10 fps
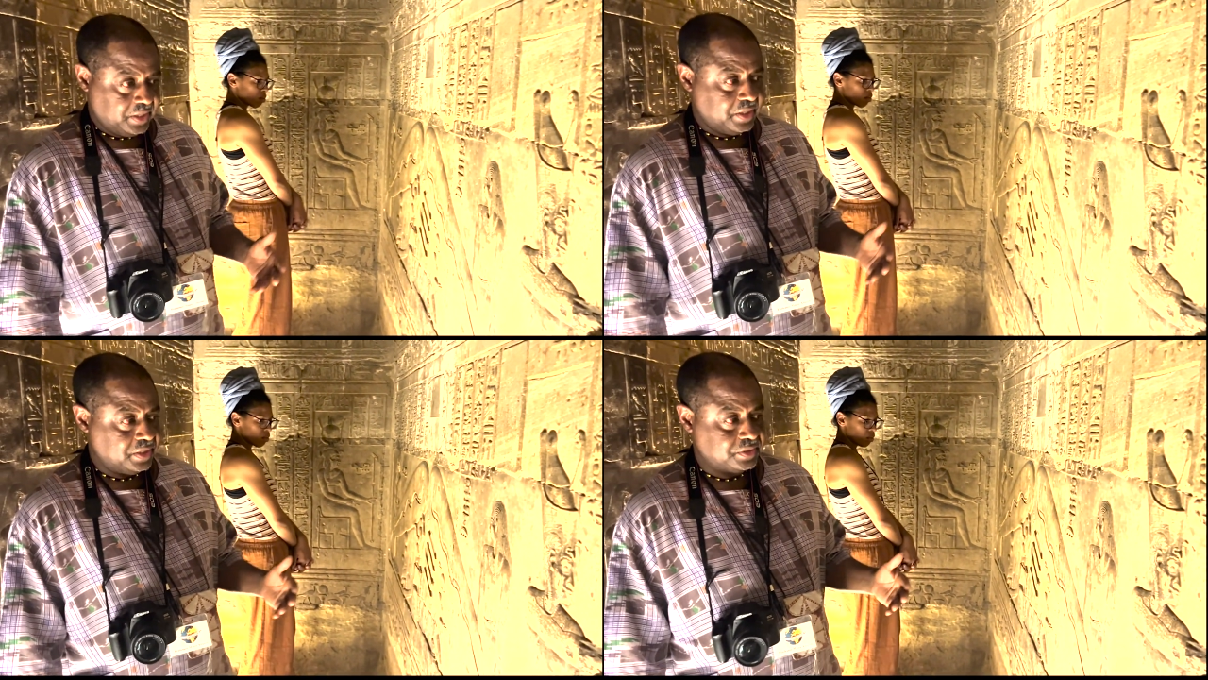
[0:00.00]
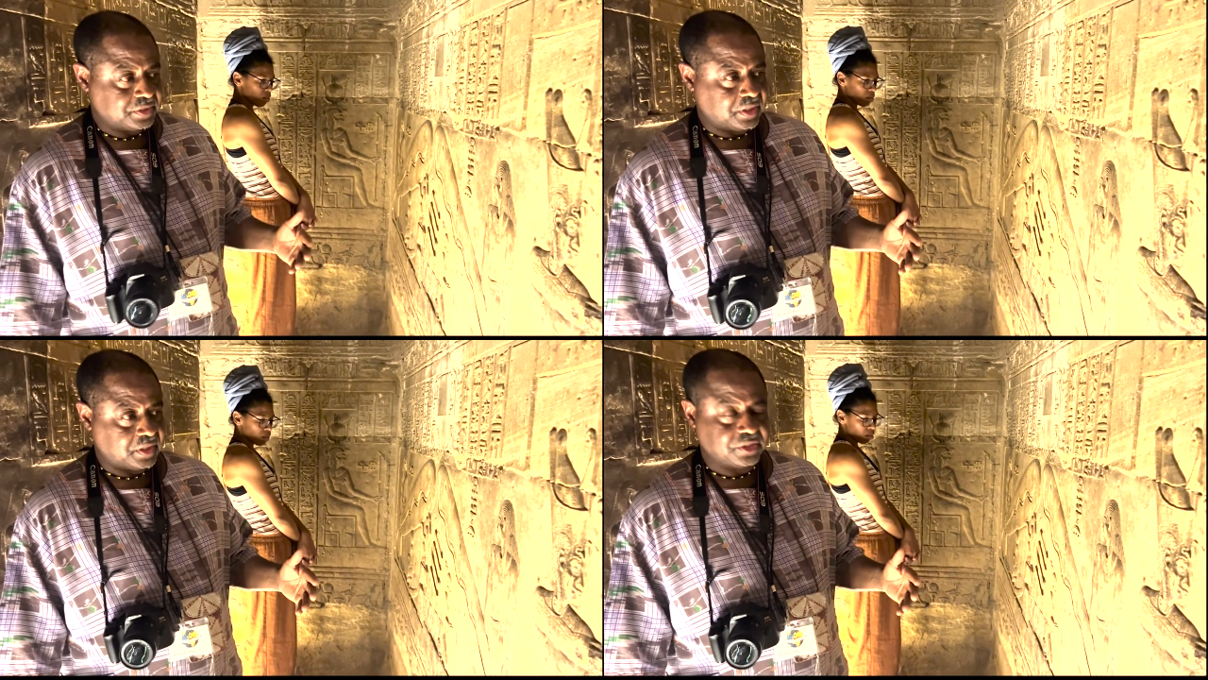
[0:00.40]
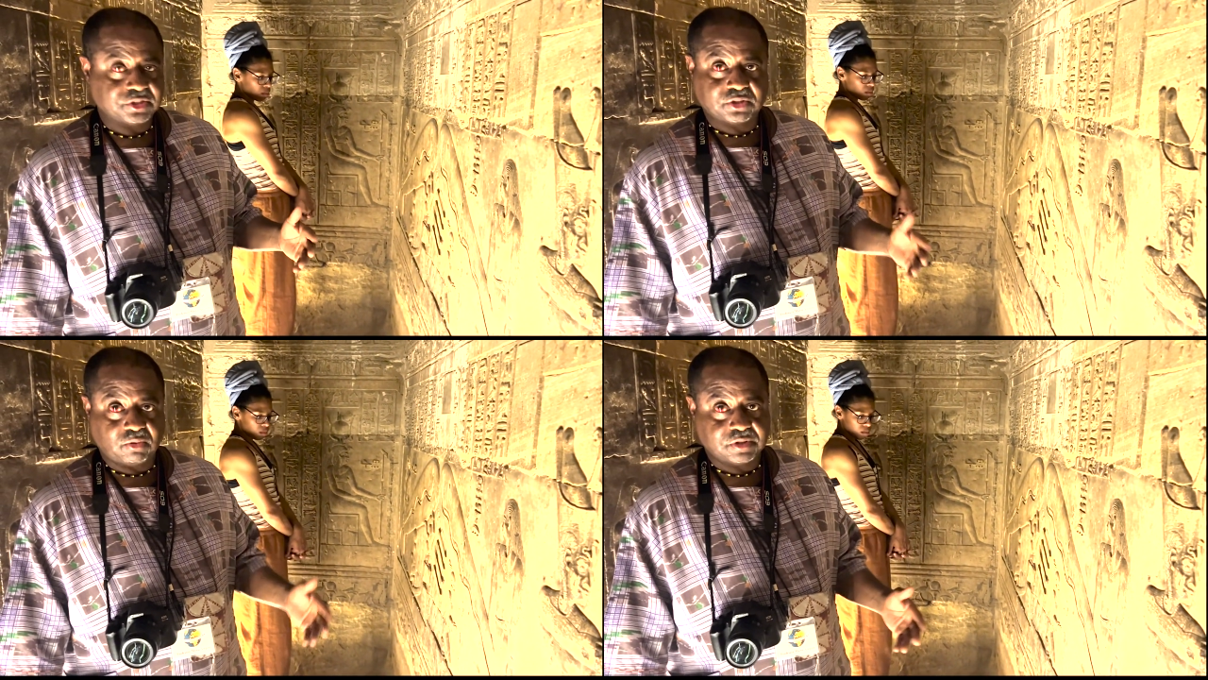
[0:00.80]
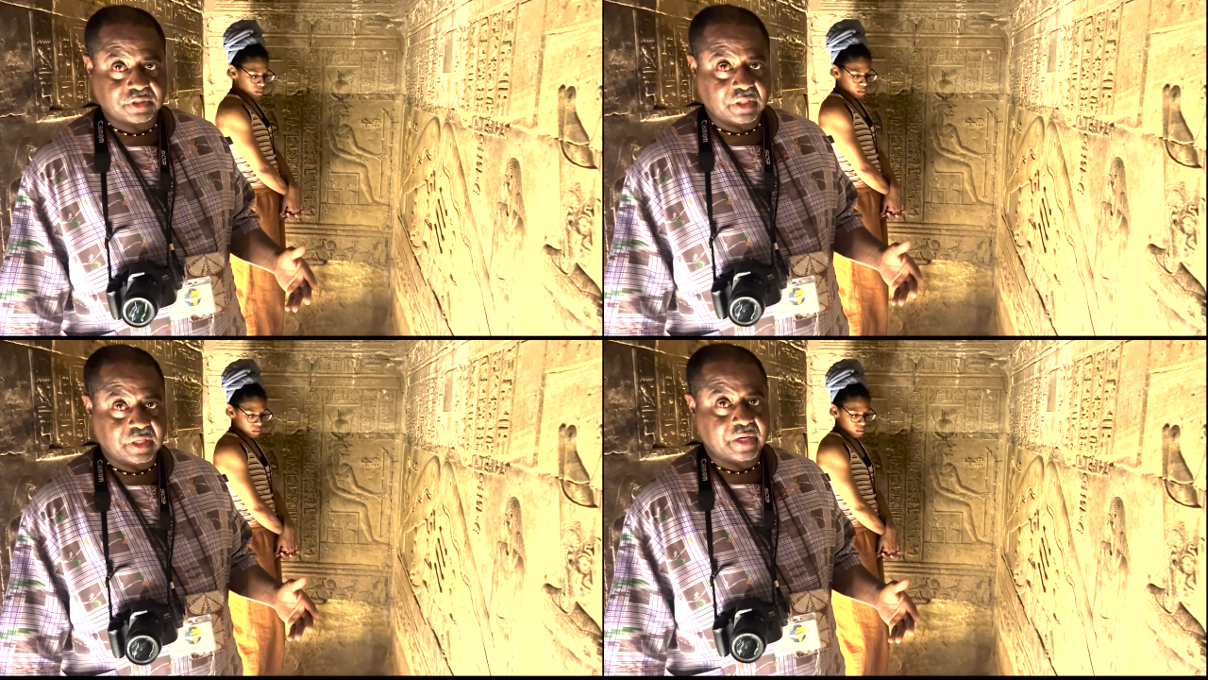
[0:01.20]
is the source
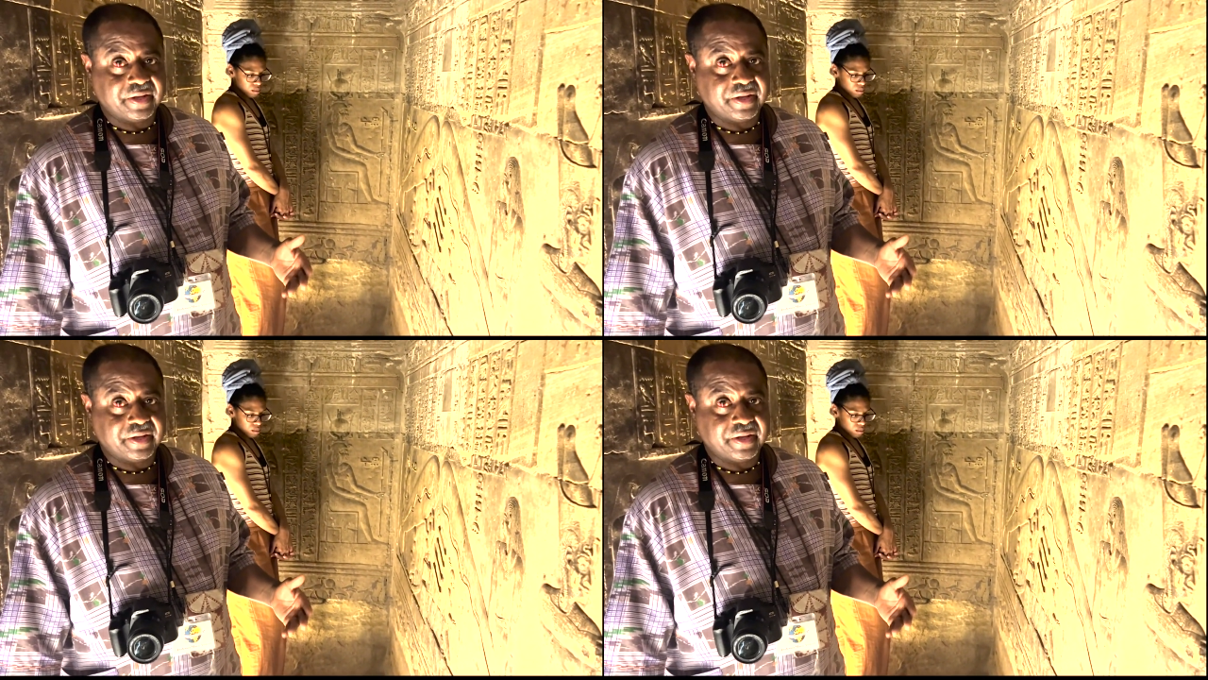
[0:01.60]
of a lot of